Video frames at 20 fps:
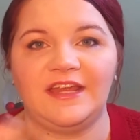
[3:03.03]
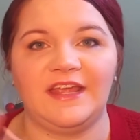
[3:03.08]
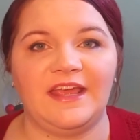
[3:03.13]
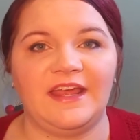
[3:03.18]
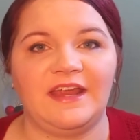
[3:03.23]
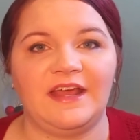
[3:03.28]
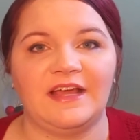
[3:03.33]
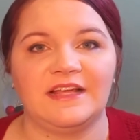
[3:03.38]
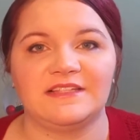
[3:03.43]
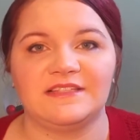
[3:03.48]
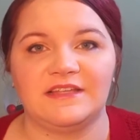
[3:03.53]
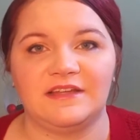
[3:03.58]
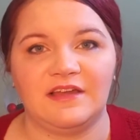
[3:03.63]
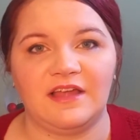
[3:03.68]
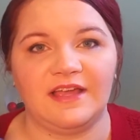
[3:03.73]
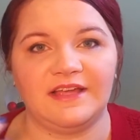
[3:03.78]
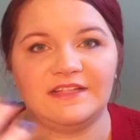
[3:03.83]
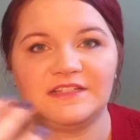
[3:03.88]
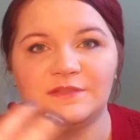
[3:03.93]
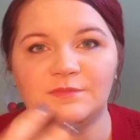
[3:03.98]
It adds a
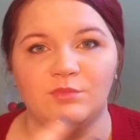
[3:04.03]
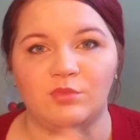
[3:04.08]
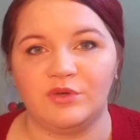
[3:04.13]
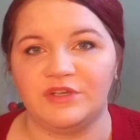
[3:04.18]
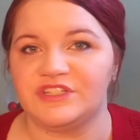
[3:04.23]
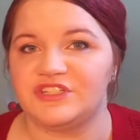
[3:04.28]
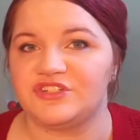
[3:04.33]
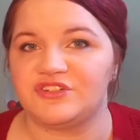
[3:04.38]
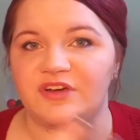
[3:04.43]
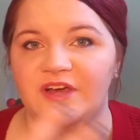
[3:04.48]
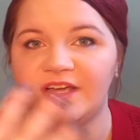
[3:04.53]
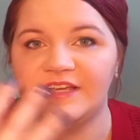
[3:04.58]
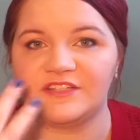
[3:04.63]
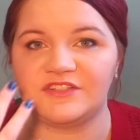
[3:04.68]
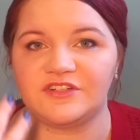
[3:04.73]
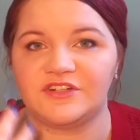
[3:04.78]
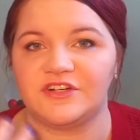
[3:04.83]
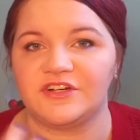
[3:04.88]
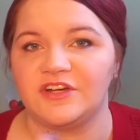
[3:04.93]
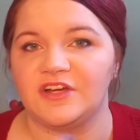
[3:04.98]
nice
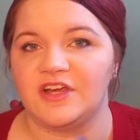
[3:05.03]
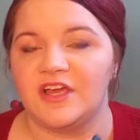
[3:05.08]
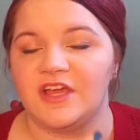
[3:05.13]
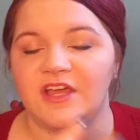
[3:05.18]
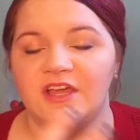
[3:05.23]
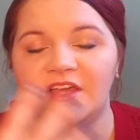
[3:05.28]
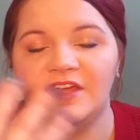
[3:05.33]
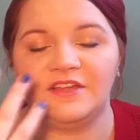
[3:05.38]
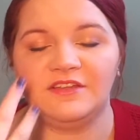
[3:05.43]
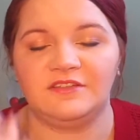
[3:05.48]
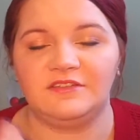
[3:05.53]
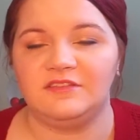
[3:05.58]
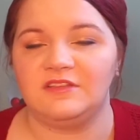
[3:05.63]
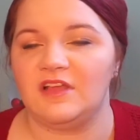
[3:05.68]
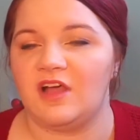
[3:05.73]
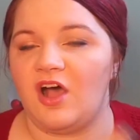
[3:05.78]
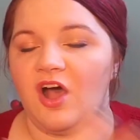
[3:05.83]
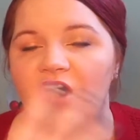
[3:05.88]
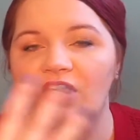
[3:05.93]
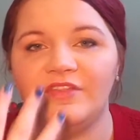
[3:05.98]
moisturizer,
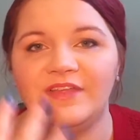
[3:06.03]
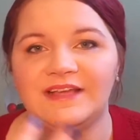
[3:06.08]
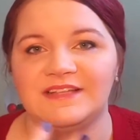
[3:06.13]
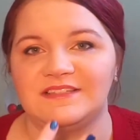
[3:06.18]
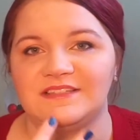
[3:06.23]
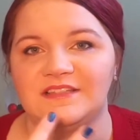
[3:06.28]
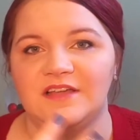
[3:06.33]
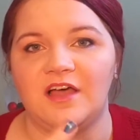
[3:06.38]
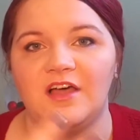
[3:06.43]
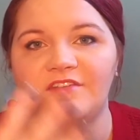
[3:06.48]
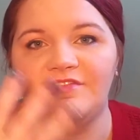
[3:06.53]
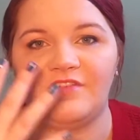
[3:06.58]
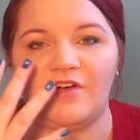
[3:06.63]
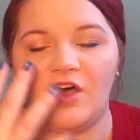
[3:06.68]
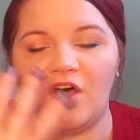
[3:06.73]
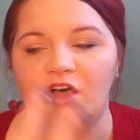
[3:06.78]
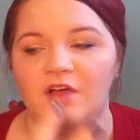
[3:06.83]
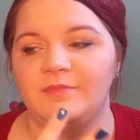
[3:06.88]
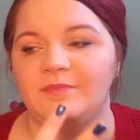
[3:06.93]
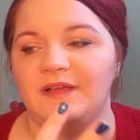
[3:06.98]
all that stuff
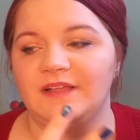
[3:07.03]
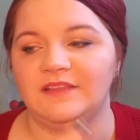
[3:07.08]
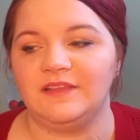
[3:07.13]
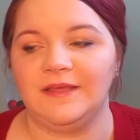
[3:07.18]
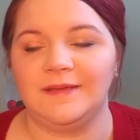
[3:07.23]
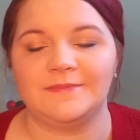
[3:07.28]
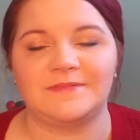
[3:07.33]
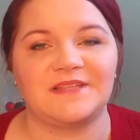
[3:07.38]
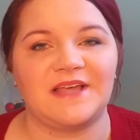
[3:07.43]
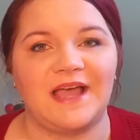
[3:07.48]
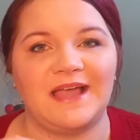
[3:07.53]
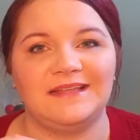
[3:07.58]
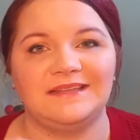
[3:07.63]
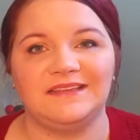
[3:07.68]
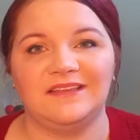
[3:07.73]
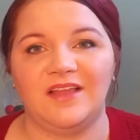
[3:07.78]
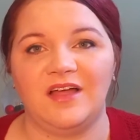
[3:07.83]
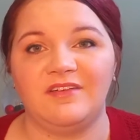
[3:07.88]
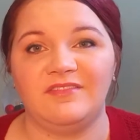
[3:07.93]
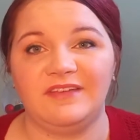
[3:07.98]
on my lips. I
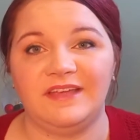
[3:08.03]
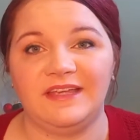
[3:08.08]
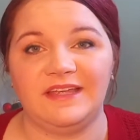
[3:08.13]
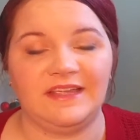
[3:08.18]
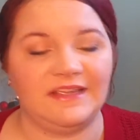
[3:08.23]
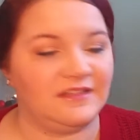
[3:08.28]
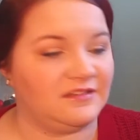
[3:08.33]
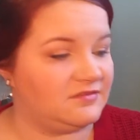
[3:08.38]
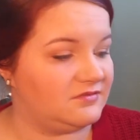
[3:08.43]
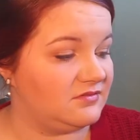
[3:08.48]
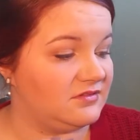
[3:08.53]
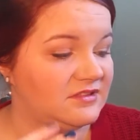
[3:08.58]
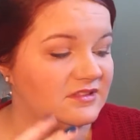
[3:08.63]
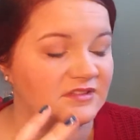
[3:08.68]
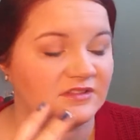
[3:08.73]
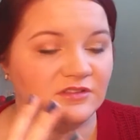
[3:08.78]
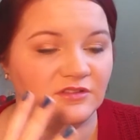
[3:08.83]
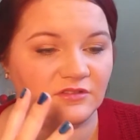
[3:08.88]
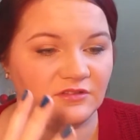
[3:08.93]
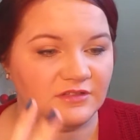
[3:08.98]
love it.
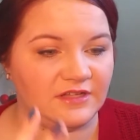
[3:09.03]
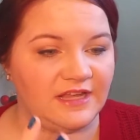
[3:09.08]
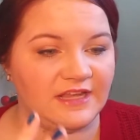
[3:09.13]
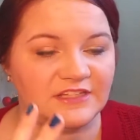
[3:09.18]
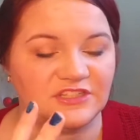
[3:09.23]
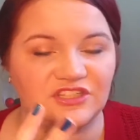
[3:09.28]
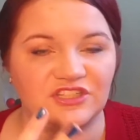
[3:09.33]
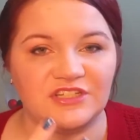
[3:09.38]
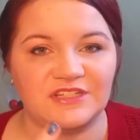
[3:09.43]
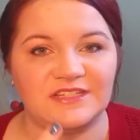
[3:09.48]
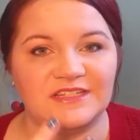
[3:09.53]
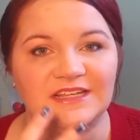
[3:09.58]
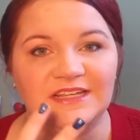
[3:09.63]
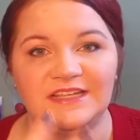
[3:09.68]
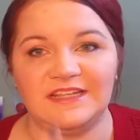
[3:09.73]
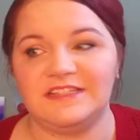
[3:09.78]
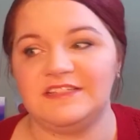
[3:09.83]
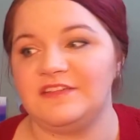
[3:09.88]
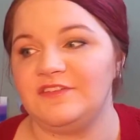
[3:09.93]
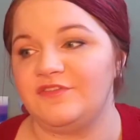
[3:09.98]
It's just
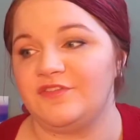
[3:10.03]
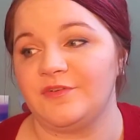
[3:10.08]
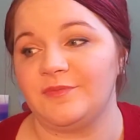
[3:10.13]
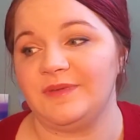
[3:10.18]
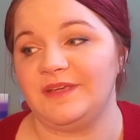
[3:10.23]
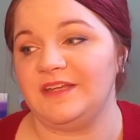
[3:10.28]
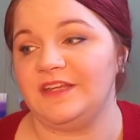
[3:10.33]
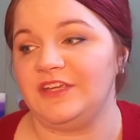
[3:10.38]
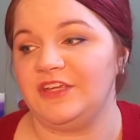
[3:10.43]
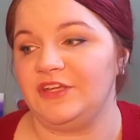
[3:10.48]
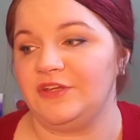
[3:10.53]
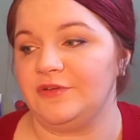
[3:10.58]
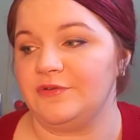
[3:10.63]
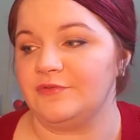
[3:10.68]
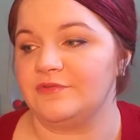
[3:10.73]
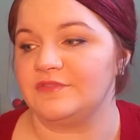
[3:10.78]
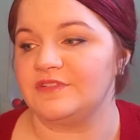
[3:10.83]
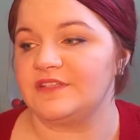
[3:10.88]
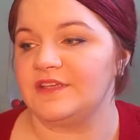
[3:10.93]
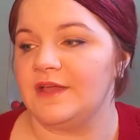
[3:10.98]
easy for me to
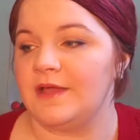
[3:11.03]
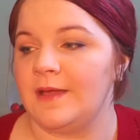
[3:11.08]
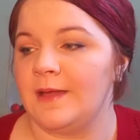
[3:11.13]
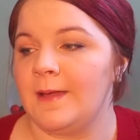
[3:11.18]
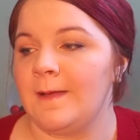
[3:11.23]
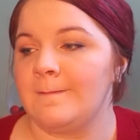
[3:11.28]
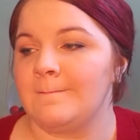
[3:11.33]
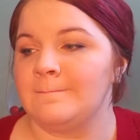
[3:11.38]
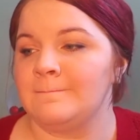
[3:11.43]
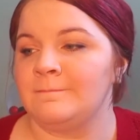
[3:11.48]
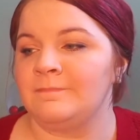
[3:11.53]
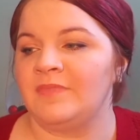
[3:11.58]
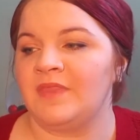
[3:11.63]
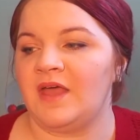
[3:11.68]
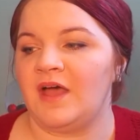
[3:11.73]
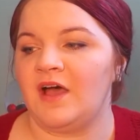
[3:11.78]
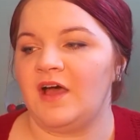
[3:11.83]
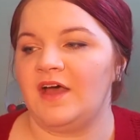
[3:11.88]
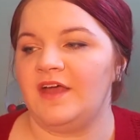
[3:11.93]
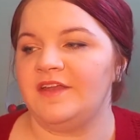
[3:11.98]
use.
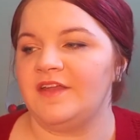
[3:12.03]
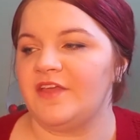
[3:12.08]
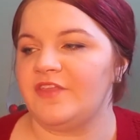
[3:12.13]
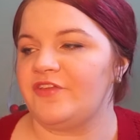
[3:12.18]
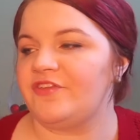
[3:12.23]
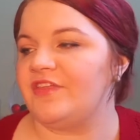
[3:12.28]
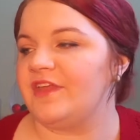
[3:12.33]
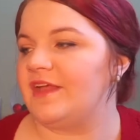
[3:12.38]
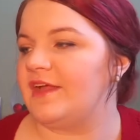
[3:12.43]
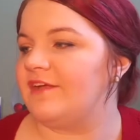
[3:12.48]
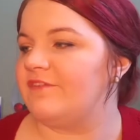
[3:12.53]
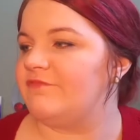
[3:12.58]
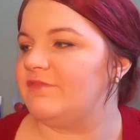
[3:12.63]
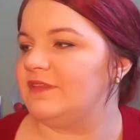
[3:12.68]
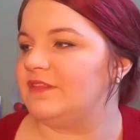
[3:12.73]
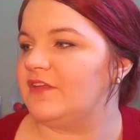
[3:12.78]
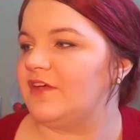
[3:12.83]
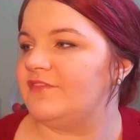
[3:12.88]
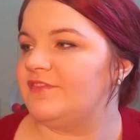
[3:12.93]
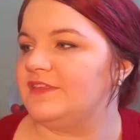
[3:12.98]
Another thing I've
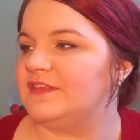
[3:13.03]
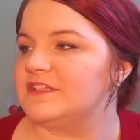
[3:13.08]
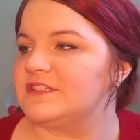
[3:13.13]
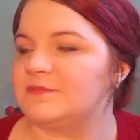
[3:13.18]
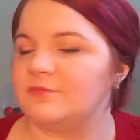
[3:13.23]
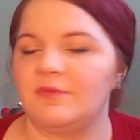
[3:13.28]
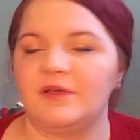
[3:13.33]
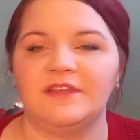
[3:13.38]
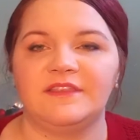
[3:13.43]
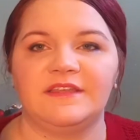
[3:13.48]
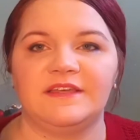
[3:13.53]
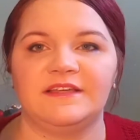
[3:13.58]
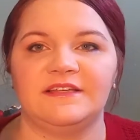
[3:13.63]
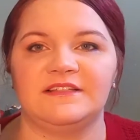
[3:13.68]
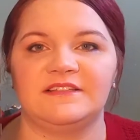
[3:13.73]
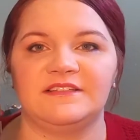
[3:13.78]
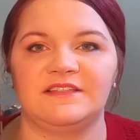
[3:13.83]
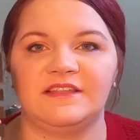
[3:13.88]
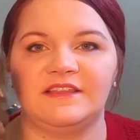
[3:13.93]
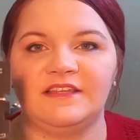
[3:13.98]
been loving this month
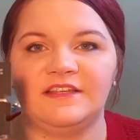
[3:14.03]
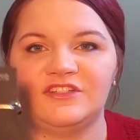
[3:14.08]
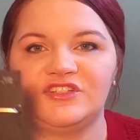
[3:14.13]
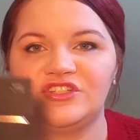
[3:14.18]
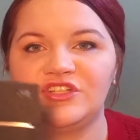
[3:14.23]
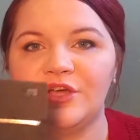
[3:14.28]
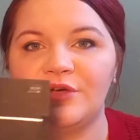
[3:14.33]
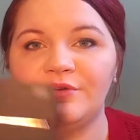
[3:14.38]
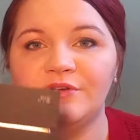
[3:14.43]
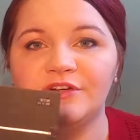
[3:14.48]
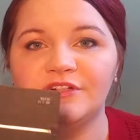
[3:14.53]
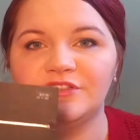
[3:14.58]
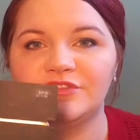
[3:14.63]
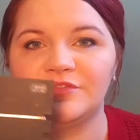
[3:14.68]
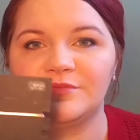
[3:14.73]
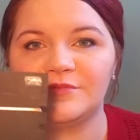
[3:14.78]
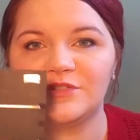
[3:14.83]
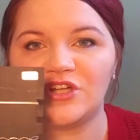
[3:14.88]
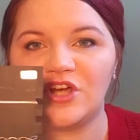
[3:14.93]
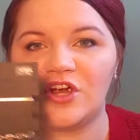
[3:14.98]
is these chokers
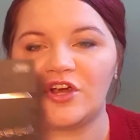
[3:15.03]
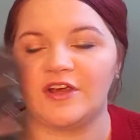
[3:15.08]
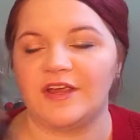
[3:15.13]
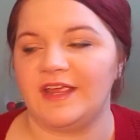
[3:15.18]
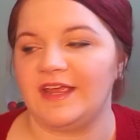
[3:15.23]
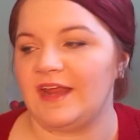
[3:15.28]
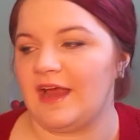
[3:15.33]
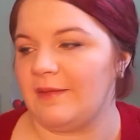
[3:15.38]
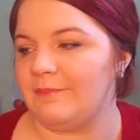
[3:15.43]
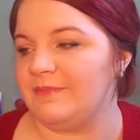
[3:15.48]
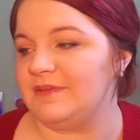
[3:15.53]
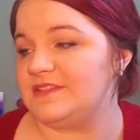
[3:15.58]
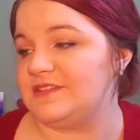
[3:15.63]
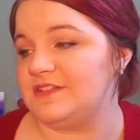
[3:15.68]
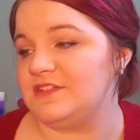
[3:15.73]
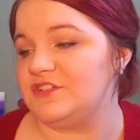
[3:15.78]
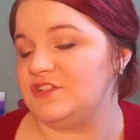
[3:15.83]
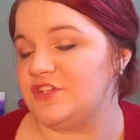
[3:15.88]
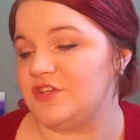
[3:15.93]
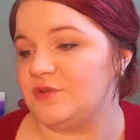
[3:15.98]
from Target. I'm
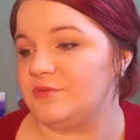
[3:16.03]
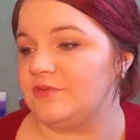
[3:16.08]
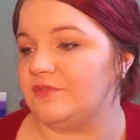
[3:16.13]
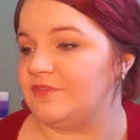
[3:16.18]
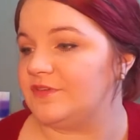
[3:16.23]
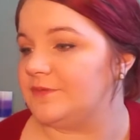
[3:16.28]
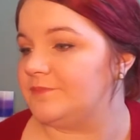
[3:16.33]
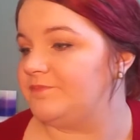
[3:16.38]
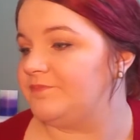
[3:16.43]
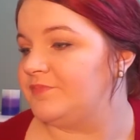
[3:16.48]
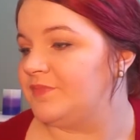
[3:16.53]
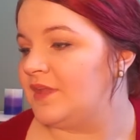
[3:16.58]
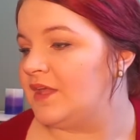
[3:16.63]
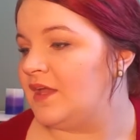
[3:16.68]
missing two of them.